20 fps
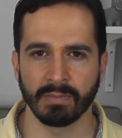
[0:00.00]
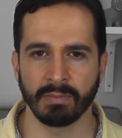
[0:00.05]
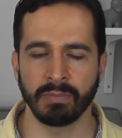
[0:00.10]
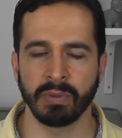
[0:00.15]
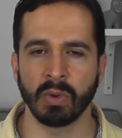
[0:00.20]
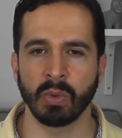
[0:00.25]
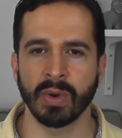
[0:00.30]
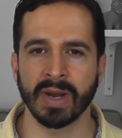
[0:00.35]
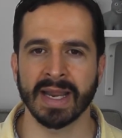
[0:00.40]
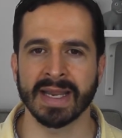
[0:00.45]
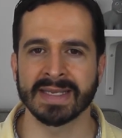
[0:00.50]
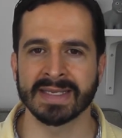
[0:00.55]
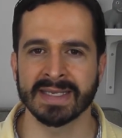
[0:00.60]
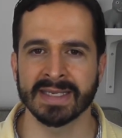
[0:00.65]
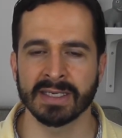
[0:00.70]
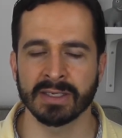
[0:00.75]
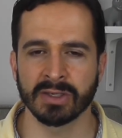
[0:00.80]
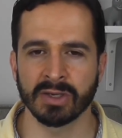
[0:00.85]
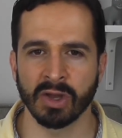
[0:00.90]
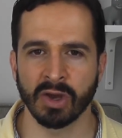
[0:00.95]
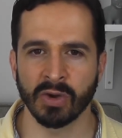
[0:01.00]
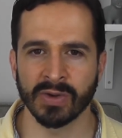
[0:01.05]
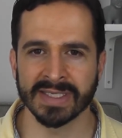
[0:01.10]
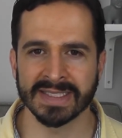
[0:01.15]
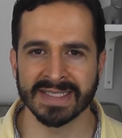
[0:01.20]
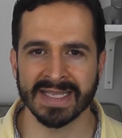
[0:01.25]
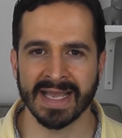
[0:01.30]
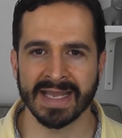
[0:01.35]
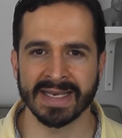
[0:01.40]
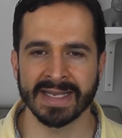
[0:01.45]
But what I didn't know
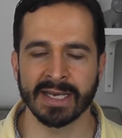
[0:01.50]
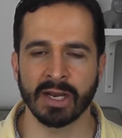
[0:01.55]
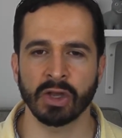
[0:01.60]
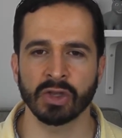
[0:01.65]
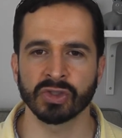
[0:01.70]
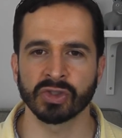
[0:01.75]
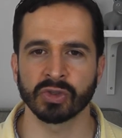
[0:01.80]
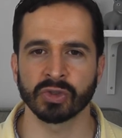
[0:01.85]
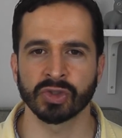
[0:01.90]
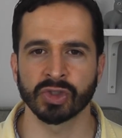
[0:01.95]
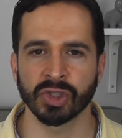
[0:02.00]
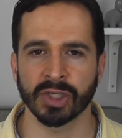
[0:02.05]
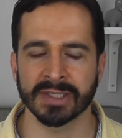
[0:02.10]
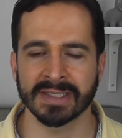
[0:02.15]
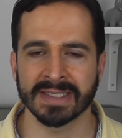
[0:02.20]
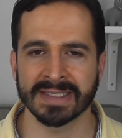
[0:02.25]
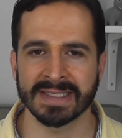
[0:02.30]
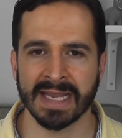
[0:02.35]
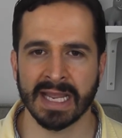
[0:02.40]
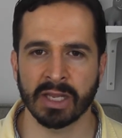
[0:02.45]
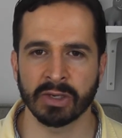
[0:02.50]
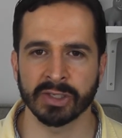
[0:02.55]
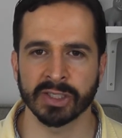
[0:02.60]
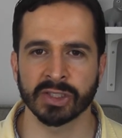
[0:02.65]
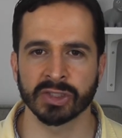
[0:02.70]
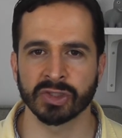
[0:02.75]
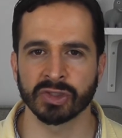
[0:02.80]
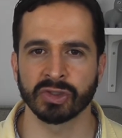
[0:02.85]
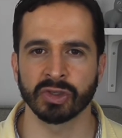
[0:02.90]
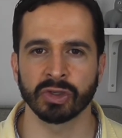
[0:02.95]
is that it also shuts down
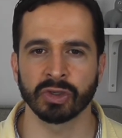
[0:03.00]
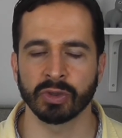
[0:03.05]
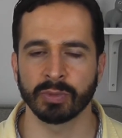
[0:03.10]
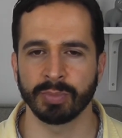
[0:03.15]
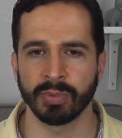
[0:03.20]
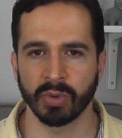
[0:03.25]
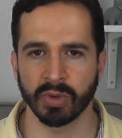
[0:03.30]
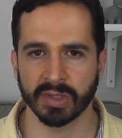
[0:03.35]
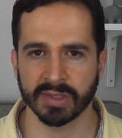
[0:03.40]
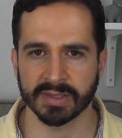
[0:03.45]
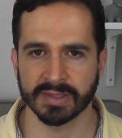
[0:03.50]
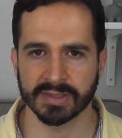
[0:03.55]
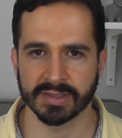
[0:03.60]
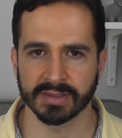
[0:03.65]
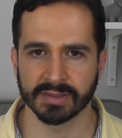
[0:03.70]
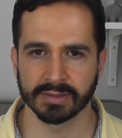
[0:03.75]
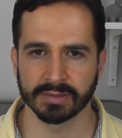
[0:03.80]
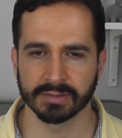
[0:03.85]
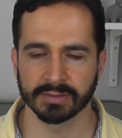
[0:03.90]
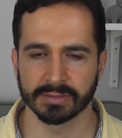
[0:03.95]
external ports.